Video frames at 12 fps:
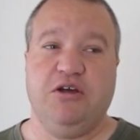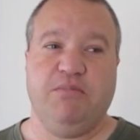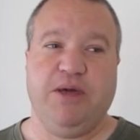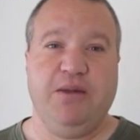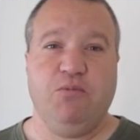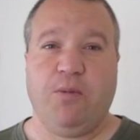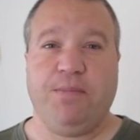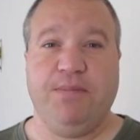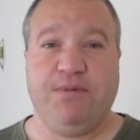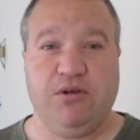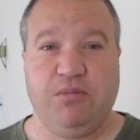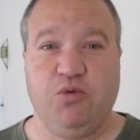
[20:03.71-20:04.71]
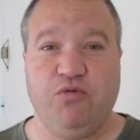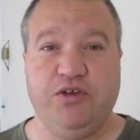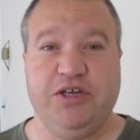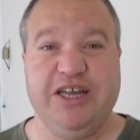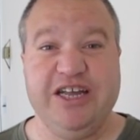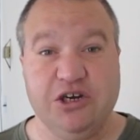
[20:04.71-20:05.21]
Many more people are
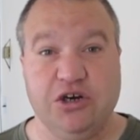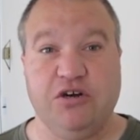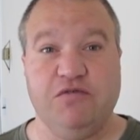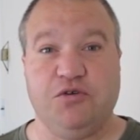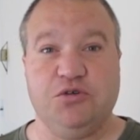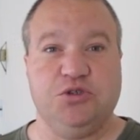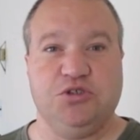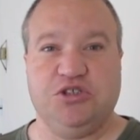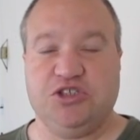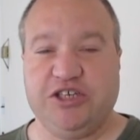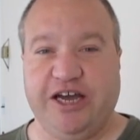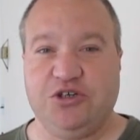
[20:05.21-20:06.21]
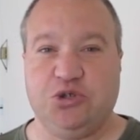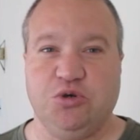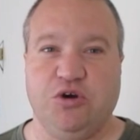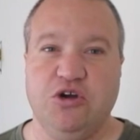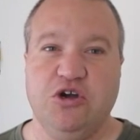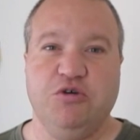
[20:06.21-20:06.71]
moving here versus the South
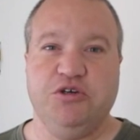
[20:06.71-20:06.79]
Shore,